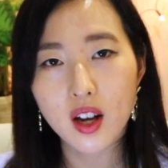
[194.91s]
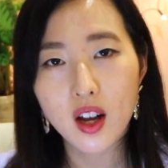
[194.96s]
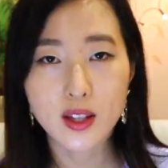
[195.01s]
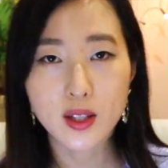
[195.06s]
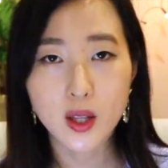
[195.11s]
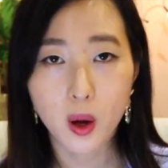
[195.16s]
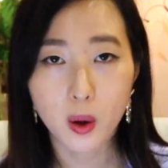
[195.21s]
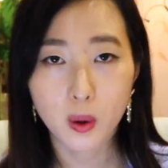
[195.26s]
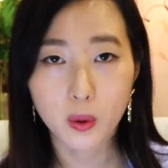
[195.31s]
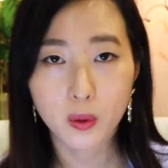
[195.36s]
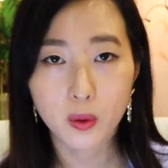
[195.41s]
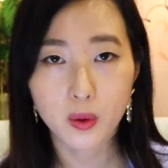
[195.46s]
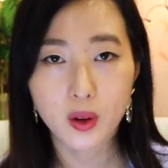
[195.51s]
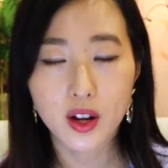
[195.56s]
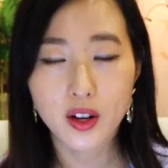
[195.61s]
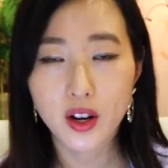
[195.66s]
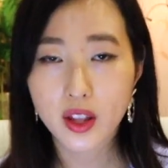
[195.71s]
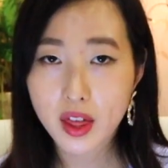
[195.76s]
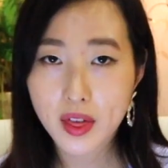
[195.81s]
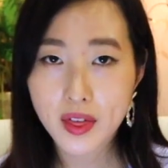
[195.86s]
So
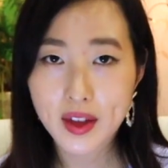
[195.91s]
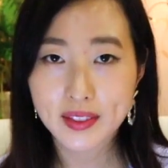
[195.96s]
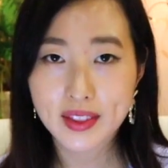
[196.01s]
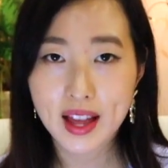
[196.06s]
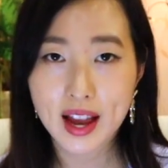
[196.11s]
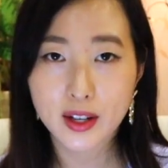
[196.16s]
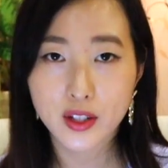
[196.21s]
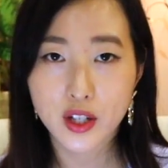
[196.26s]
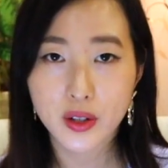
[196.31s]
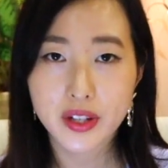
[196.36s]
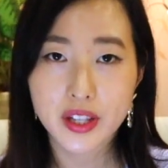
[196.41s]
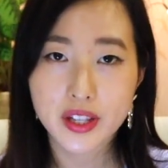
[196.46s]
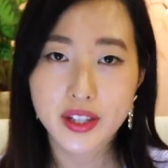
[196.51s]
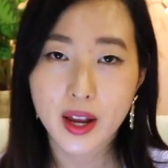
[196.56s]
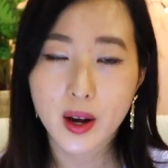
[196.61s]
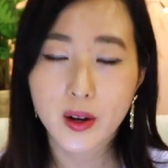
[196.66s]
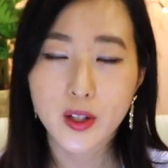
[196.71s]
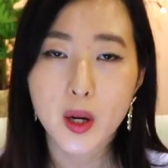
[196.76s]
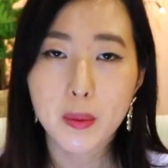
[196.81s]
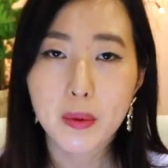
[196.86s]
another thing that I do to
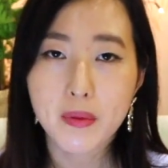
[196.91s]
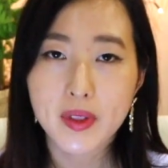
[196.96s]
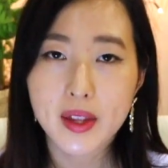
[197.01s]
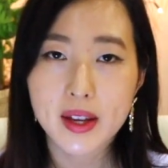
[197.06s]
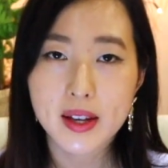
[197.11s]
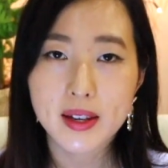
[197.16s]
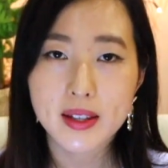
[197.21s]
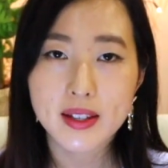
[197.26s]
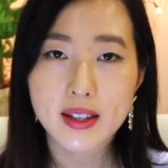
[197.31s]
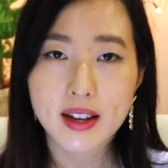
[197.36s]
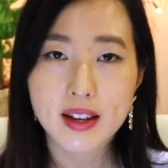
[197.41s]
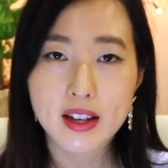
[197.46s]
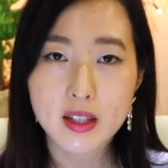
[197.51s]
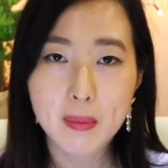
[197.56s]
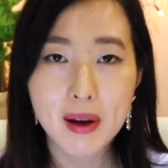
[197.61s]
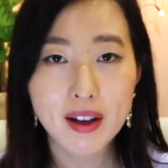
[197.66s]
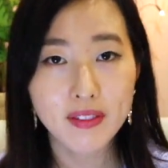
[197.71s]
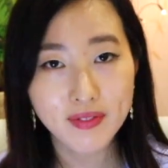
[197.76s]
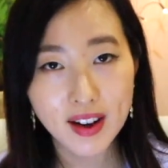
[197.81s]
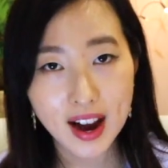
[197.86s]
stay on top of things is
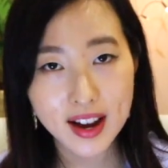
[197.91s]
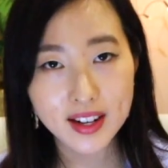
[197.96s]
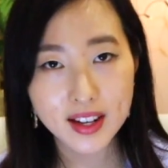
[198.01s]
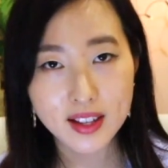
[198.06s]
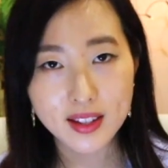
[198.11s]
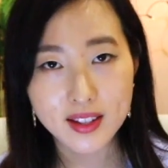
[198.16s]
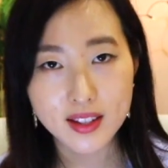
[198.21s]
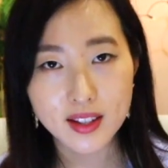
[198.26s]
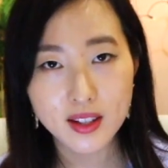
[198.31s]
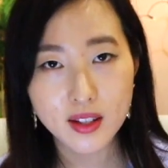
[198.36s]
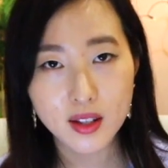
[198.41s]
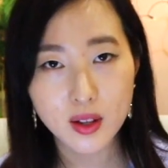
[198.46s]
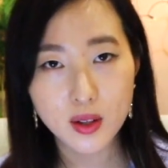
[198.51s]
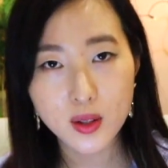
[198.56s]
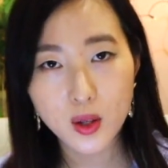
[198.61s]
my finances.